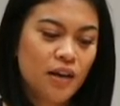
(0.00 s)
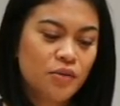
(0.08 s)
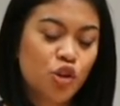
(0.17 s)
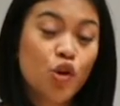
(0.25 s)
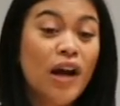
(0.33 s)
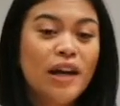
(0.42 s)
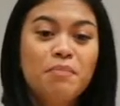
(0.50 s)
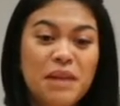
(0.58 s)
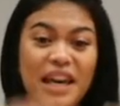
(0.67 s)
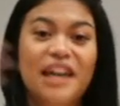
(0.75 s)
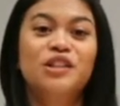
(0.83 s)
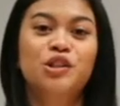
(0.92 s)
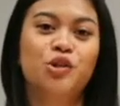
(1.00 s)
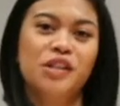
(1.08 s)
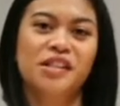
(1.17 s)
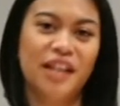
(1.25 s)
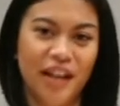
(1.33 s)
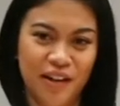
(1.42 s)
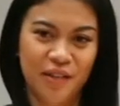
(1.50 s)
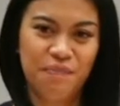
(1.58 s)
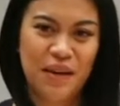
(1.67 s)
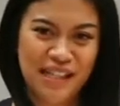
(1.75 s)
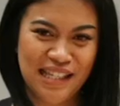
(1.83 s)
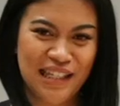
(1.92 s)
try and be interesting,
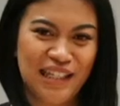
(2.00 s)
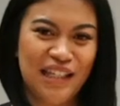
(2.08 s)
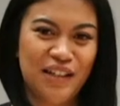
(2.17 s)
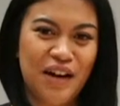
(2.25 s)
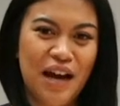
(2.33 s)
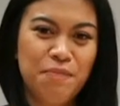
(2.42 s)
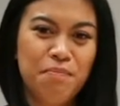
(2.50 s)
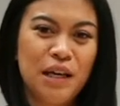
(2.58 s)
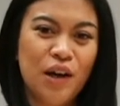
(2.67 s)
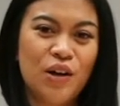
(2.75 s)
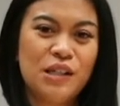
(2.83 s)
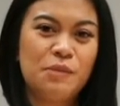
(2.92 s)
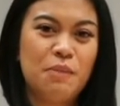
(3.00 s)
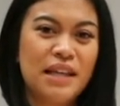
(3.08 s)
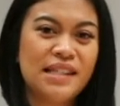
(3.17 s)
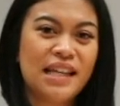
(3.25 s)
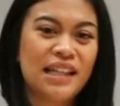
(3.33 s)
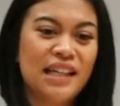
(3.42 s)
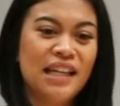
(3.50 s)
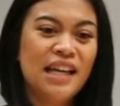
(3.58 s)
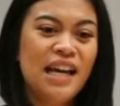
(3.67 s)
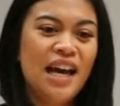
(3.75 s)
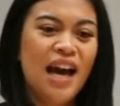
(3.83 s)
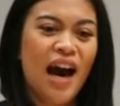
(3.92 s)
basically, right? Because
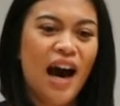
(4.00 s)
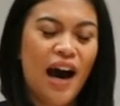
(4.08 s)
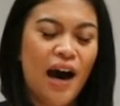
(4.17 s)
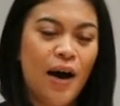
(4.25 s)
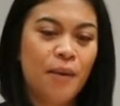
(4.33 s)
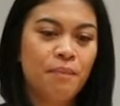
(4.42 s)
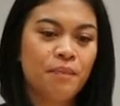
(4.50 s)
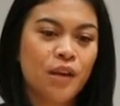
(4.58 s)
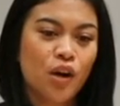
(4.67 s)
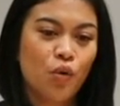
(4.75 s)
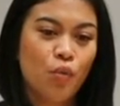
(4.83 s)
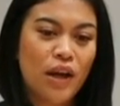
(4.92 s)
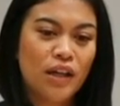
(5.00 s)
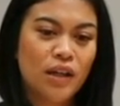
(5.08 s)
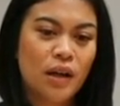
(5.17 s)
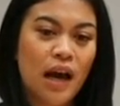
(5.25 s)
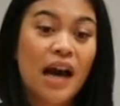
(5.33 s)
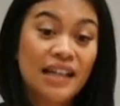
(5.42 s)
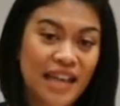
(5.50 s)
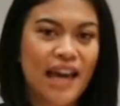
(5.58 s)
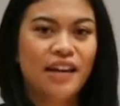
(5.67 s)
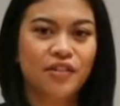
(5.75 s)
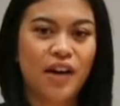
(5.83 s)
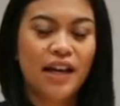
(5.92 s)
basically, when
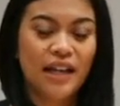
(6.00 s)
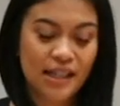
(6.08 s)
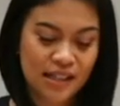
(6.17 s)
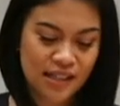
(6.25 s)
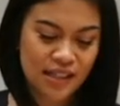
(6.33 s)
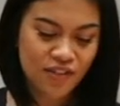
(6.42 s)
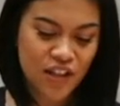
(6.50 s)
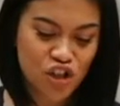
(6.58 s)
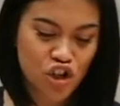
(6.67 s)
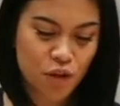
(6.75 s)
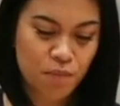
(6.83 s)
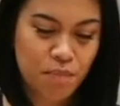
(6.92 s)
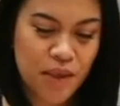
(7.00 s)
again, right, a CV should